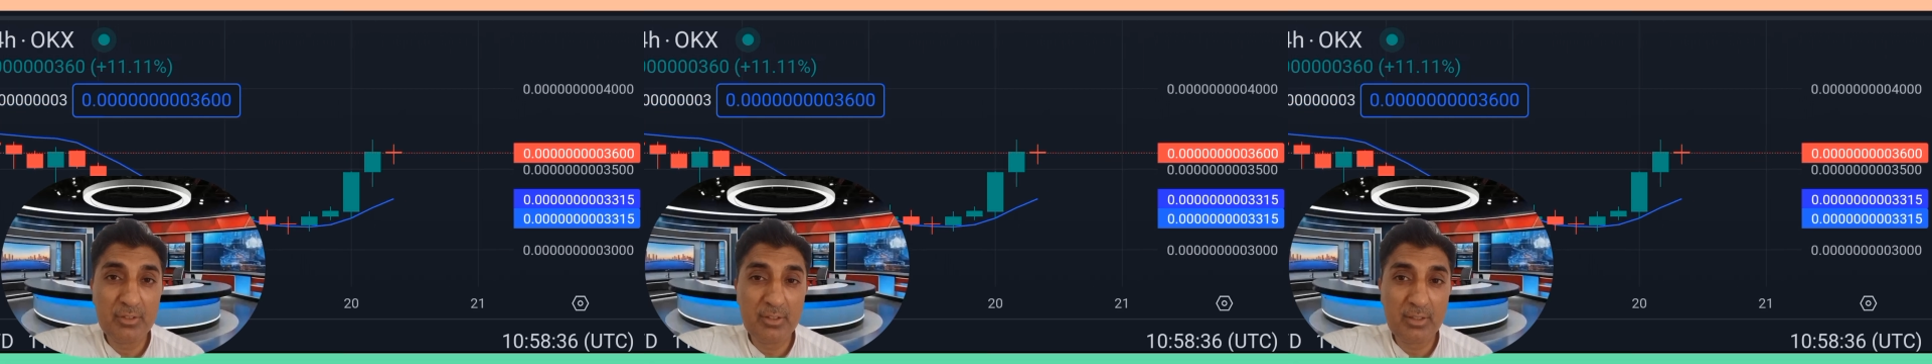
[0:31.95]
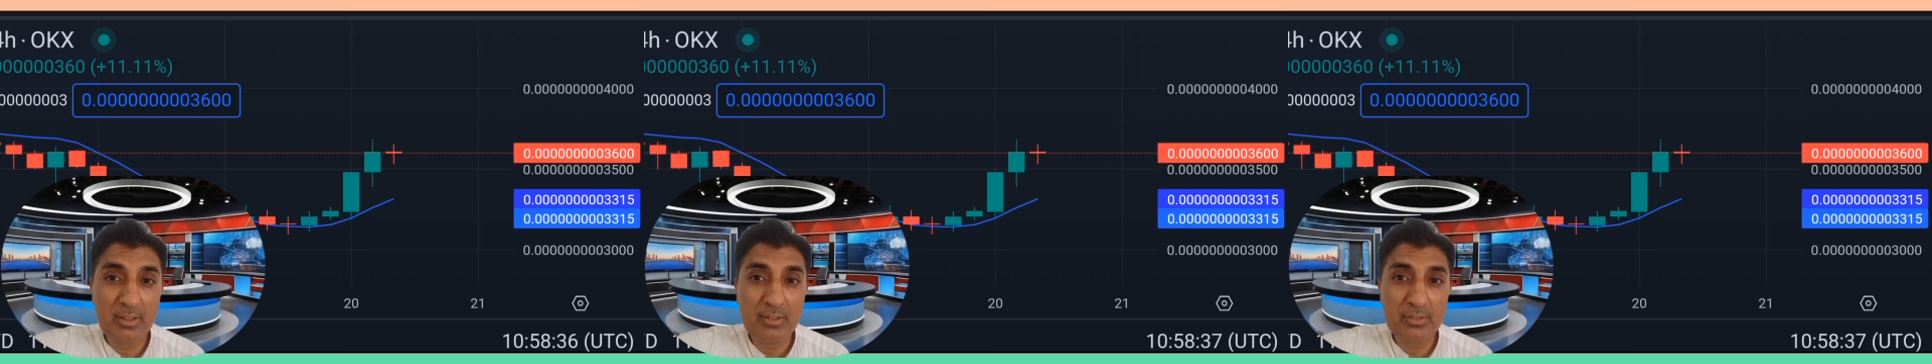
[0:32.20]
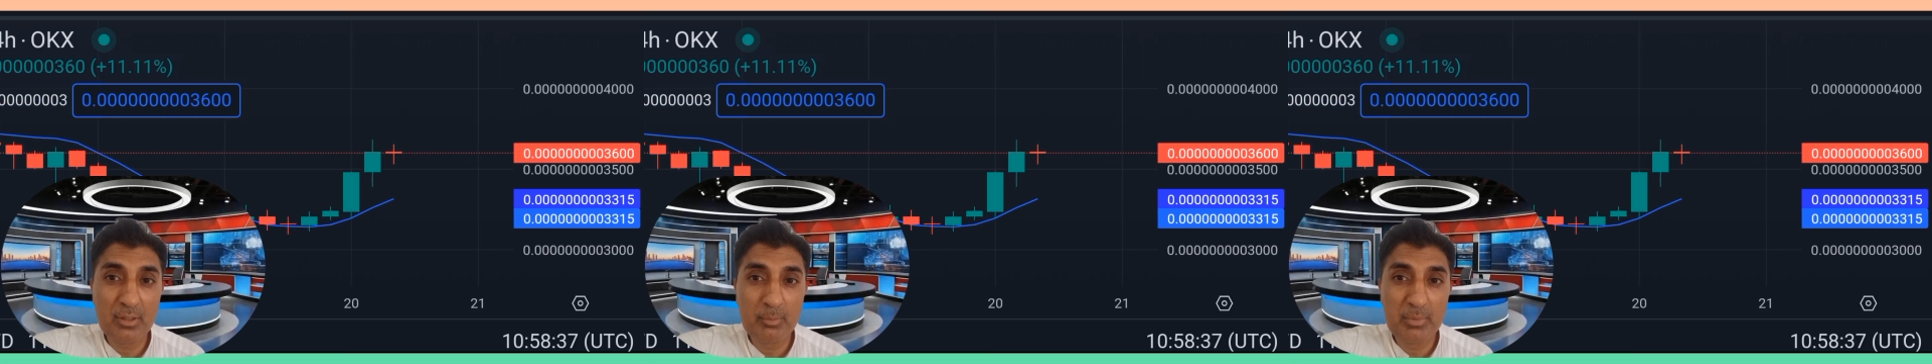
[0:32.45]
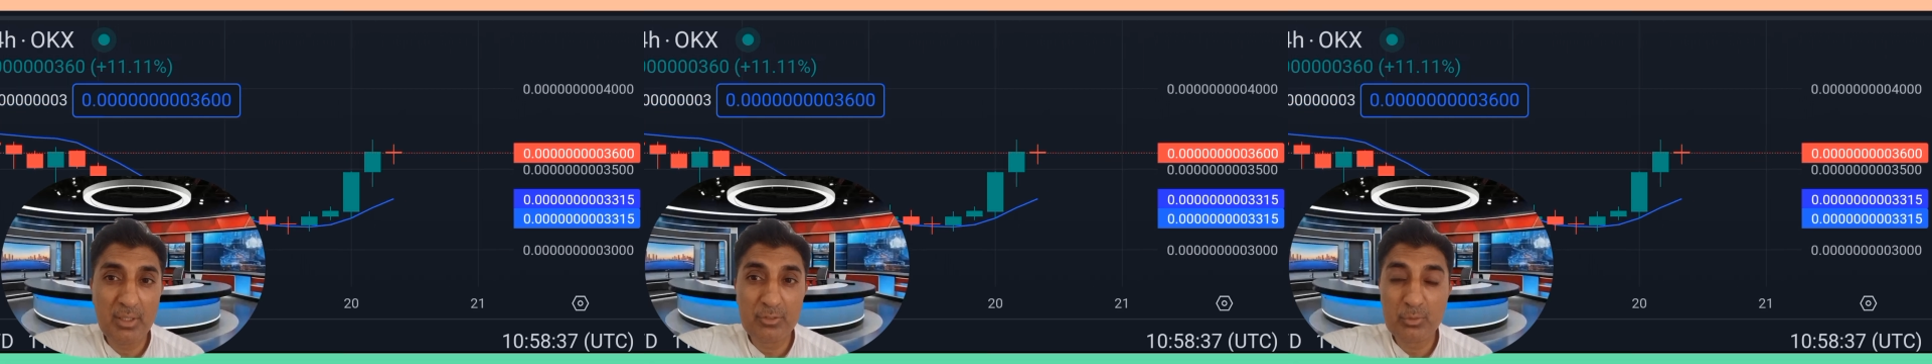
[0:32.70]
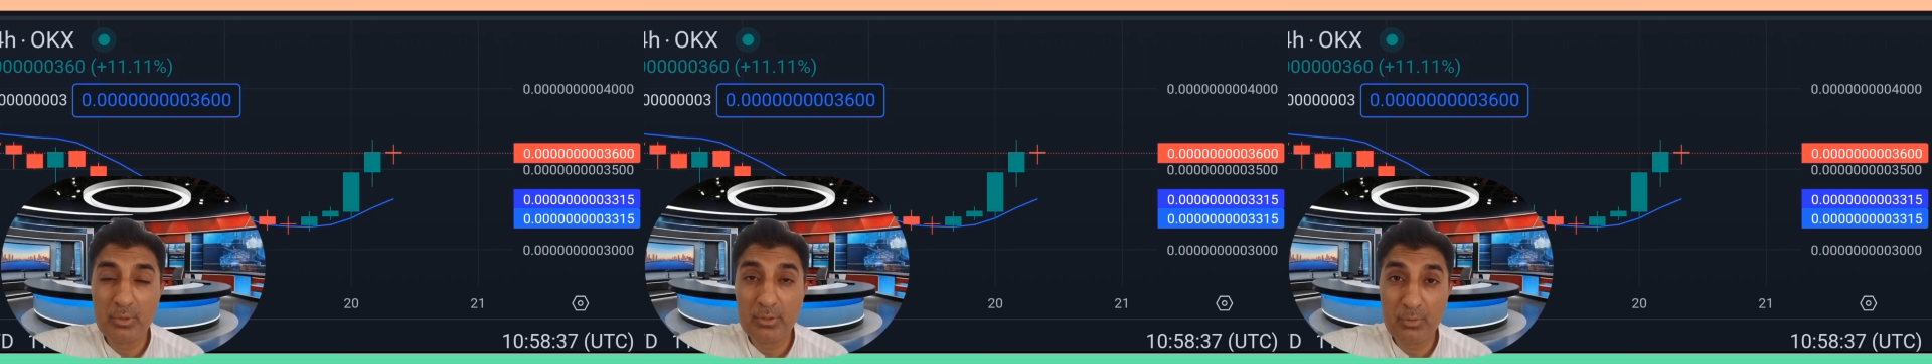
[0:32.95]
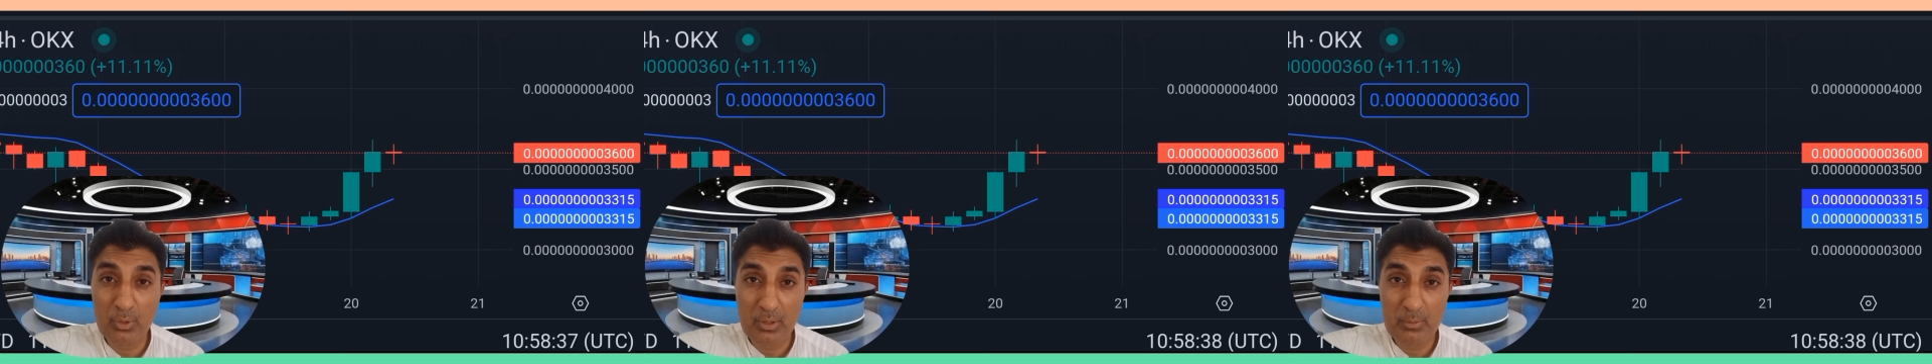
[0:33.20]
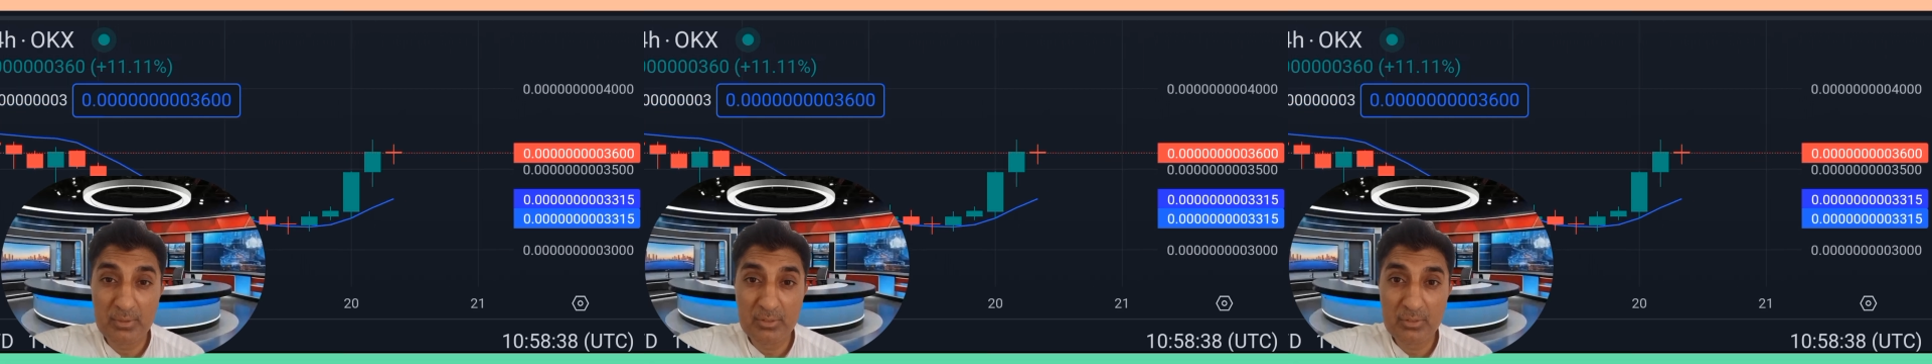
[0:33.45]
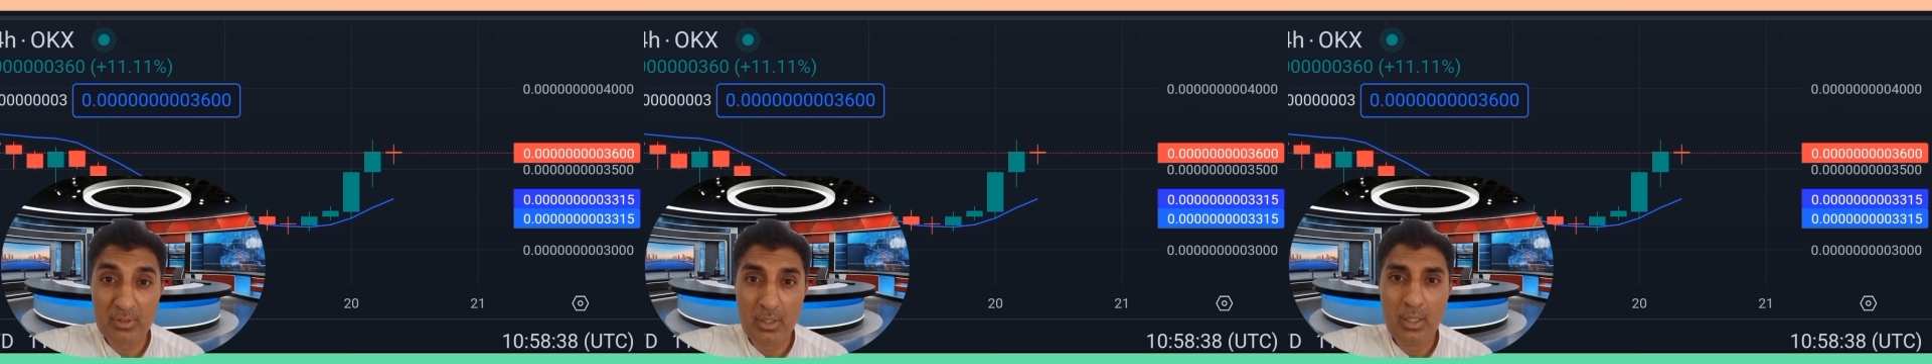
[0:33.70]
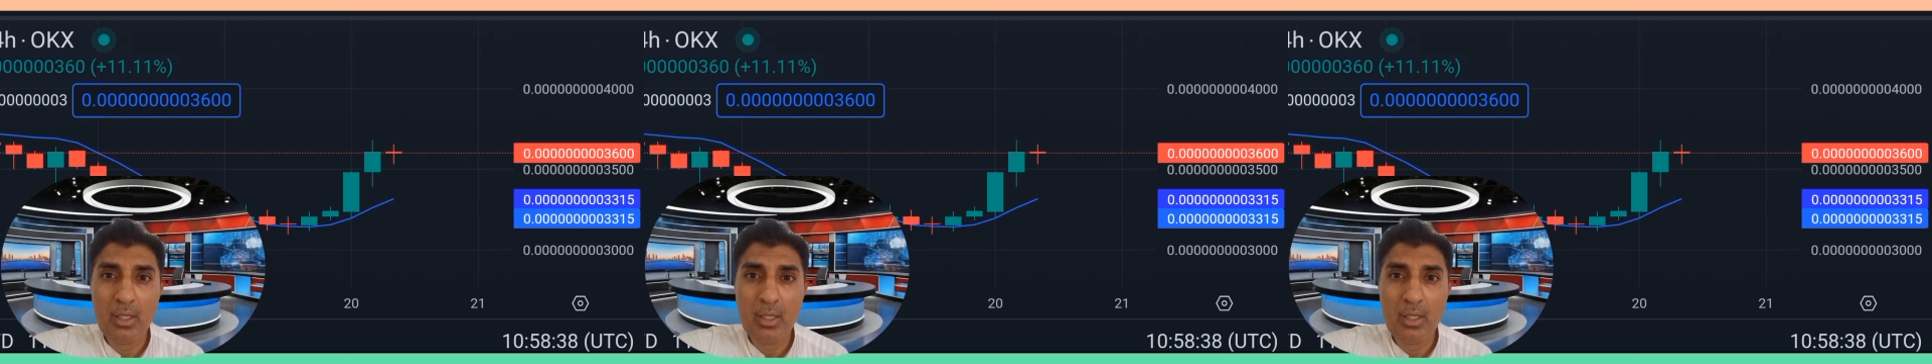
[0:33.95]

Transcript: increase up last 24 hours.